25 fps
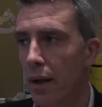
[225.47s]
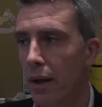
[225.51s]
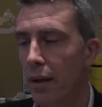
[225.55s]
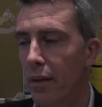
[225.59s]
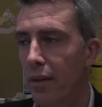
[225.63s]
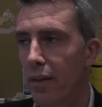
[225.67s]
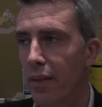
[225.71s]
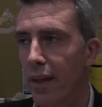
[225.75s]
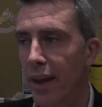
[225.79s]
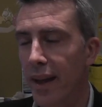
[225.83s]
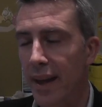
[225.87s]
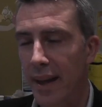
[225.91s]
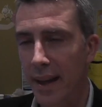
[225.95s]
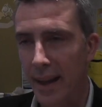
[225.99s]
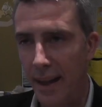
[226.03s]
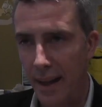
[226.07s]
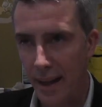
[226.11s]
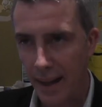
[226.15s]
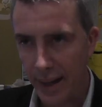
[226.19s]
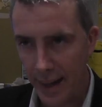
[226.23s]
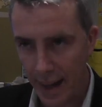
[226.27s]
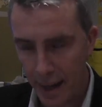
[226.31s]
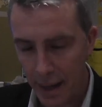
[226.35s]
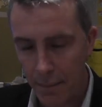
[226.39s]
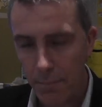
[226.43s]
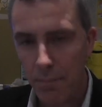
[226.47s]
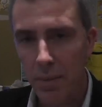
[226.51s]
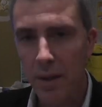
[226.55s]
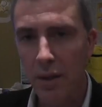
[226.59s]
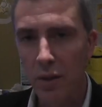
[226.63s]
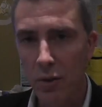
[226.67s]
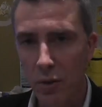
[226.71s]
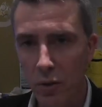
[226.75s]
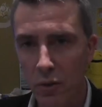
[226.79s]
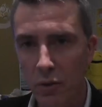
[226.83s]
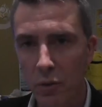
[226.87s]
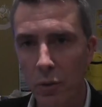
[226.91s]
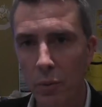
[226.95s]
They can be
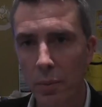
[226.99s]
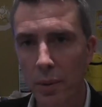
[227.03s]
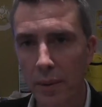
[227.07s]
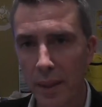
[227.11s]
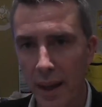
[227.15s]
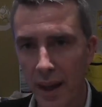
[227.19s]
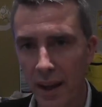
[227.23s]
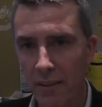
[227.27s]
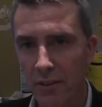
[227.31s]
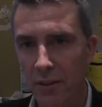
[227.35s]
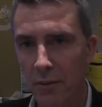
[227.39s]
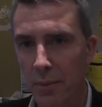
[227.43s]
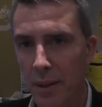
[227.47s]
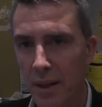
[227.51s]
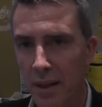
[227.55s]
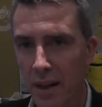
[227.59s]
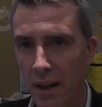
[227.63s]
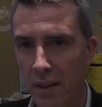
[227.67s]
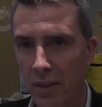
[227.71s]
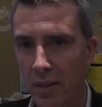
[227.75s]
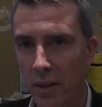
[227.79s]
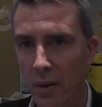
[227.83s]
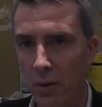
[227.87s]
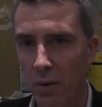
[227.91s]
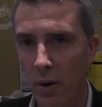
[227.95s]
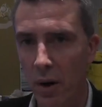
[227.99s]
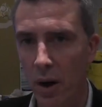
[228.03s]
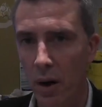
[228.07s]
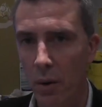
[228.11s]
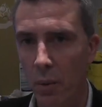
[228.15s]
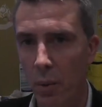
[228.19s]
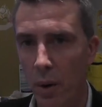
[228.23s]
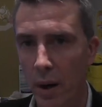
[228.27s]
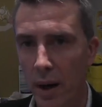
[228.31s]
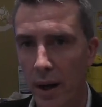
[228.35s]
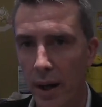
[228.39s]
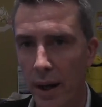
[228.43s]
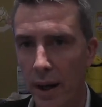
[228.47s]
useful, but they have to be done the right
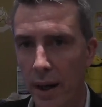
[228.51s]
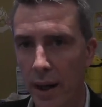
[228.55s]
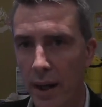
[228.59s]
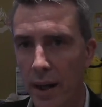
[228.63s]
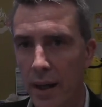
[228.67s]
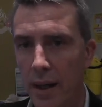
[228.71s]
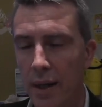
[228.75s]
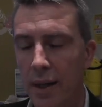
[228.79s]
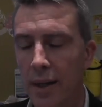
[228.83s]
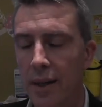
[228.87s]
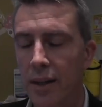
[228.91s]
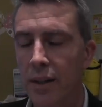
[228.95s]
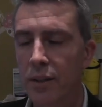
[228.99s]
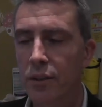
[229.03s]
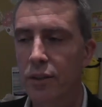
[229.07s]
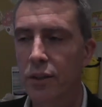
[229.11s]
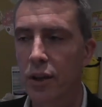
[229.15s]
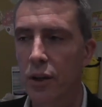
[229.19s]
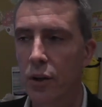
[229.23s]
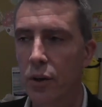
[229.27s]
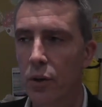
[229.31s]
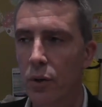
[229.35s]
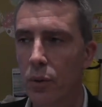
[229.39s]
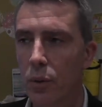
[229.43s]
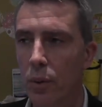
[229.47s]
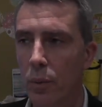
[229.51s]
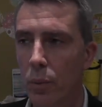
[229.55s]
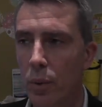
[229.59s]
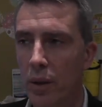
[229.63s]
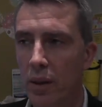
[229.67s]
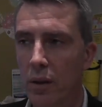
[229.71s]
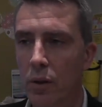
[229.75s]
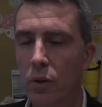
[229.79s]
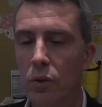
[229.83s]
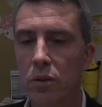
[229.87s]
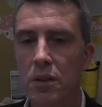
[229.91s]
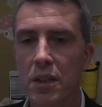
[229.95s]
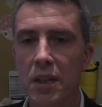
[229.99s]
way. So with
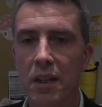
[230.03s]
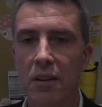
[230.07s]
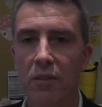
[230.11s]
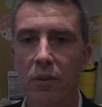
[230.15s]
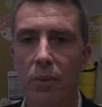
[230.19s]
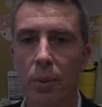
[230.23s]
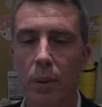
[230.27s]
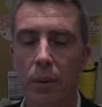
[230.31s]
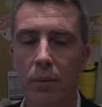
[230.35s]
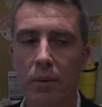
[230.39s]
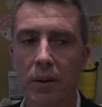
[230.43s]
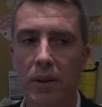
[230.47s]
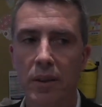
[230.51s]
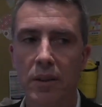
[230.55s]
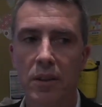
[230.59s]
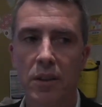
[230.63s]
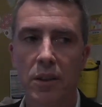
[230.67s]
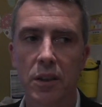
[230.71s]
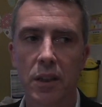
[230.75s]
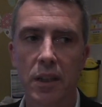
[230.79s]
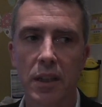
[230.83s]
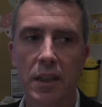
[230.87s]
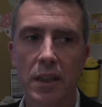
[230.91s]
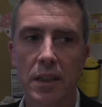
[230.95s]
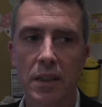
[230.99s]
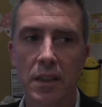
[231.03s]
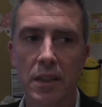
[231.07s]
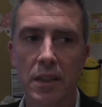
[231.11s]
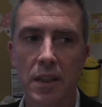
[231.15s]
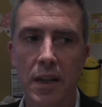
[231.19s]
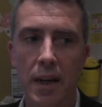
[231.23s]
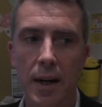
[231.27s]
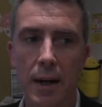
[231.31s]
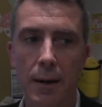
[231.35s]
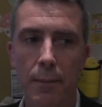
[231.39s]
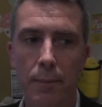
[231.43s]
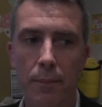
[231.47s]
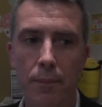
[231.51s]
losing a privilege is,
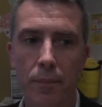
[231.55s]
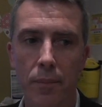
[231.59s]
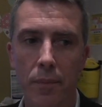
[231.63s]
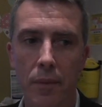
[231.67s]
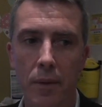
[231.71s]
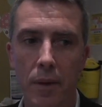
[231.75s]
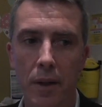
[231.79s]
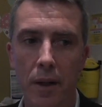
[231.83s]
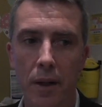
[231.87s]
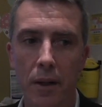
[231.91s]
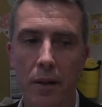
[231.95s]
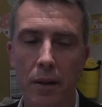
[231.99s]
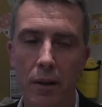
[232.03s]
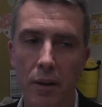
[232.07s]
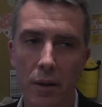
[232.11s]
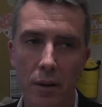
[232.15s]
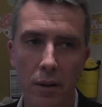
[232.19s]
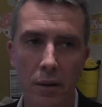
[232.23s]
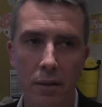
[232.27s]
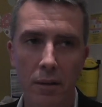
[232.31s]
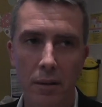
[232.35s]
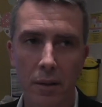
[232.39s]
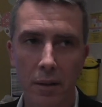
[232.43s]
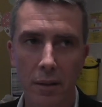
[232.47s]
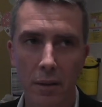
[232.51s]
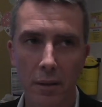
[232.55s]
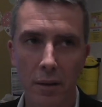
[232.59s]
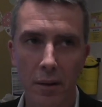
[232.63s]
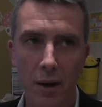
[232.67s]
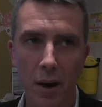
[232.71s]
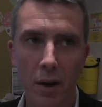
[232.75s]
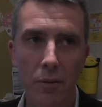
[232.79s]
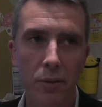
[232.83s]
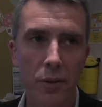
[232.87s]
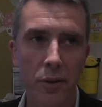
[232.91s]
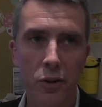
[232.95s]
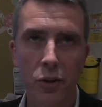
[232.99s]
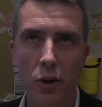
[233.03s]
the
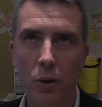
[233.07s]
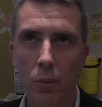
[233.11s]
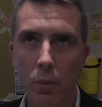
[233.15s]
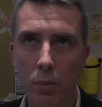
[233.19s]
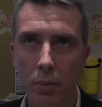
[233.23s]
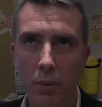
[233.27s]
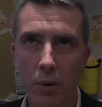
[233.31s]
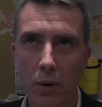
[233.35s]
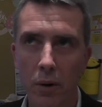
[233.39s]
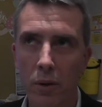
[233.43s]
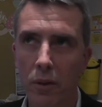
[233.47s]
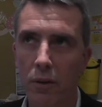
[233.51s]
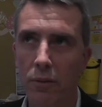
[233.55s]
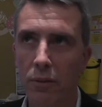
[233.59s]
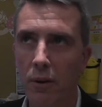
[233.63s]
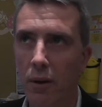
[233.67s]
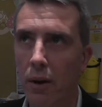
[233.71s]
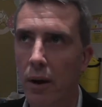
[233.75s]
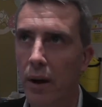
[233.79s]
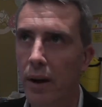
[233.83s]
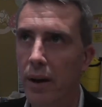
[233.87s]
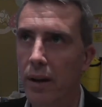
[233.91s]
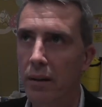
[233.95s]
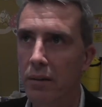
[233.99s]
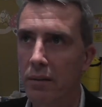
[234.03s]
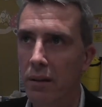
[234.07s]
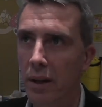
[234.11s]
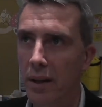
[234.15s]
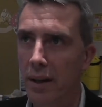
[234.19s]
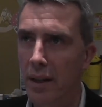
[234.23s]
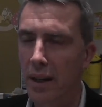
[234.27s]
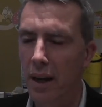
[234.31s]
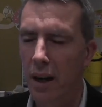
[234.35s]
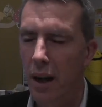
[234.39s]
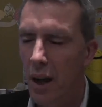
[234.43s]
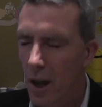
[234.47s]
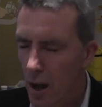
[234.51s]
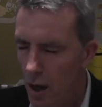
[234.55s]
over the top and on the fly is like,
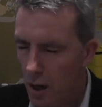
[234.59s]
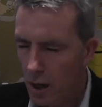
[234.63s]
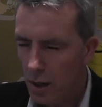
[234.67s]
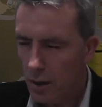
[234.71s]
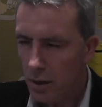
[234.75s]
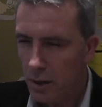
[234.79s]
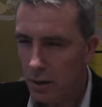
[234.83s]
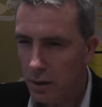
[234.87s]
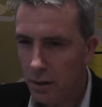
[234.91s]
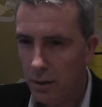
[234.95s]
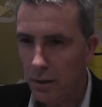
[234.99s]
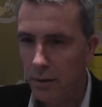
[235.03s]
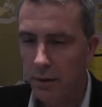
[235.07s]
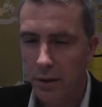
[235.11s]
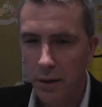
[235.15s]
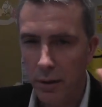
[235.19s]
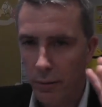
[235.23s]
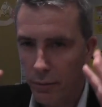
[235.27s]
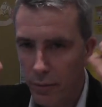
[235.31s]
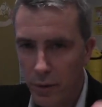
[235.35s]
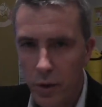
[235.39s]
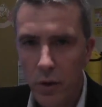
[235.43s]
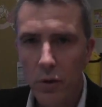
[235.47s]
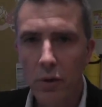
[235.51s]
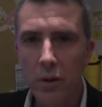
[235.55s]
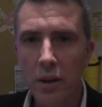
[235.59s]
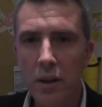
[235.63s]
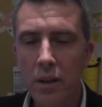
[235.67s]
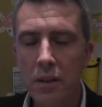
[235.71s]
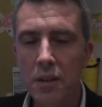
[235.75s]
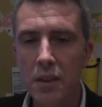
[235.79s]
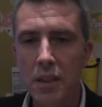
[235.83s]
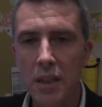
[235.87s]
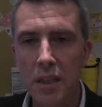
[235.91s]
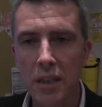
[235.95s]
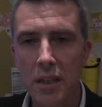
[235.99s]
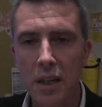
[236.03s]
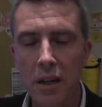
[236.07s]
you're furious,
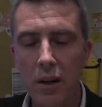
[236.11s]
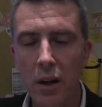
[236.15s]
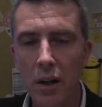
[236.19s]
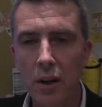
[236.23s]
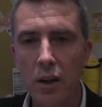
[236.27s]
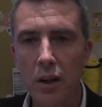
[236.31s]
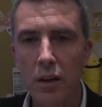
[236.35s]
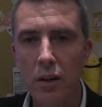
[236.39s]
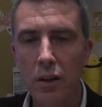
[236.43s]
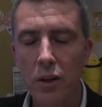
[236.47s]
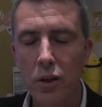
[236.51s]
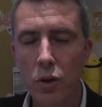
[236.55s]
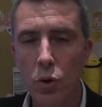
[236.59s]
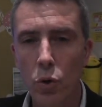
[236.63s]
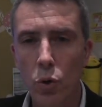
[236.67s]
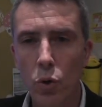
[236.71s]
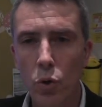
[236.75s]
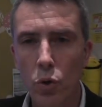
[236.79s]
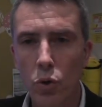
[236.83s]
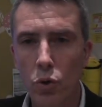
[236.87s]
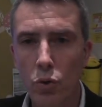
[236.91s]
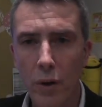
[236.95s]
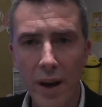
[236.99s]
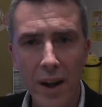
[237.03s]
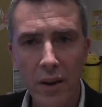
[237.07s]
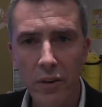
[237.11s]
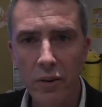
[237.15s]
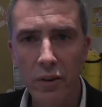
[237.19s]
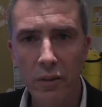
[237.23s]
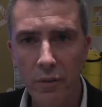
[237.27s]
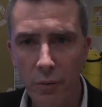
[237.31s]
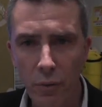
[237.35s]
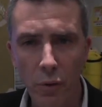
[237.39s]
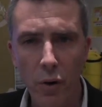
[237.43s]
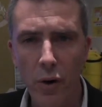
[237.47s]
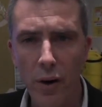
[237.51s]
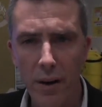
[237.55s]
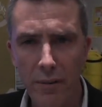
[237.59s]
like you're grounded
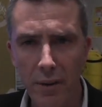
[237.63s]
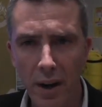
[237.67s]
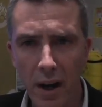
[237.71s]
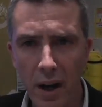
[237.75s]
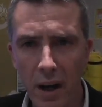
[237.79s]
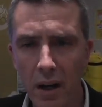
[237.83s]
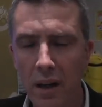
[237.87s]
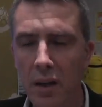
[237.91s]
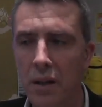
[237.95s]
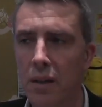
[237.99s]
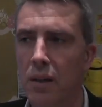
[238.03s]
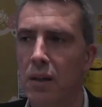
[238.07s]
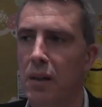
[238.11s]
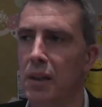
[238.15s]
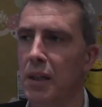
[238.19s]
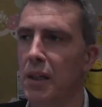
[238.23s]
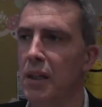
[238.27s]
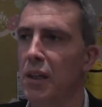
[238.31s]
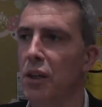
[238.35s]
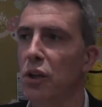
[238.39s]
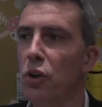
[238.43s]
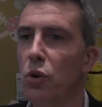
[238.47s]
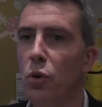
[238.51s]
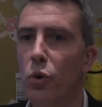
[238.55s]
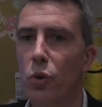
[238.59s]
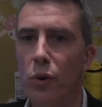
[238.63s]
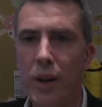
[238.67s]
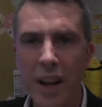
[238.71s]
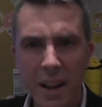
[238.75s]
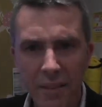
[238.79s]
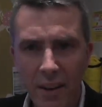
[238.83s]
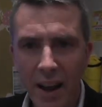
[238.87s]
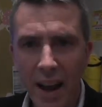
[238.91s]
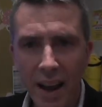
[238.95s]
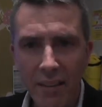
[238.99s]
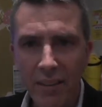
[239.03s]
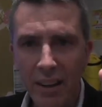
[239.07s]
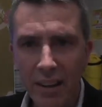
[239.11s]
forever, you're never
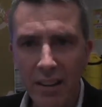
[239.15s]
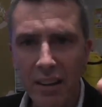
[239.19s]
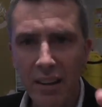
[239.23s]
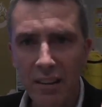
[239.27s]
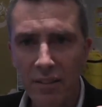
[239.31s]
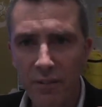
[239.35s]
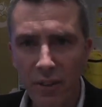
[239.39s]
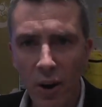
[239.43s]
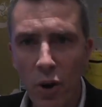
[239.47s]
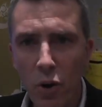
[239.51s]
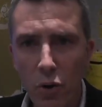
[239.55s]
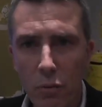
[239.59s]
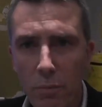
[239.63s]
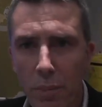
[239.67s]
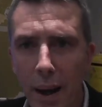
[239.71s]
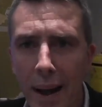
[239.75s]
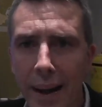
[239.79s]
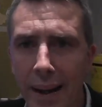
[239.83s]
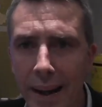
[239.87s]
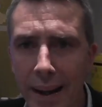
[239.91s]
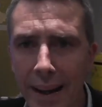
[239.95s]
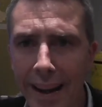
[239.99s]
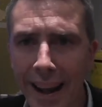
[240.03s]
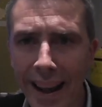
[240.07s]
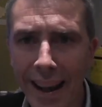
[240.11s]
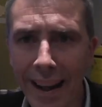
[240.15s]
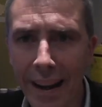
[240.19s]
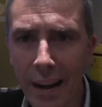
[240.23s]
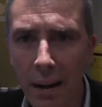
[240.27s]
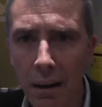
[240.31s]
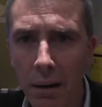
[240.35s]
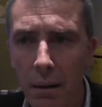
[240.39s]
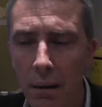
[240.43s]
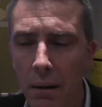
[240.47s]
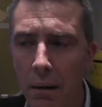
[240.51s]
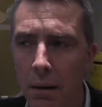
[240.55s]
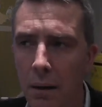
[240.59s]
having this phone back again,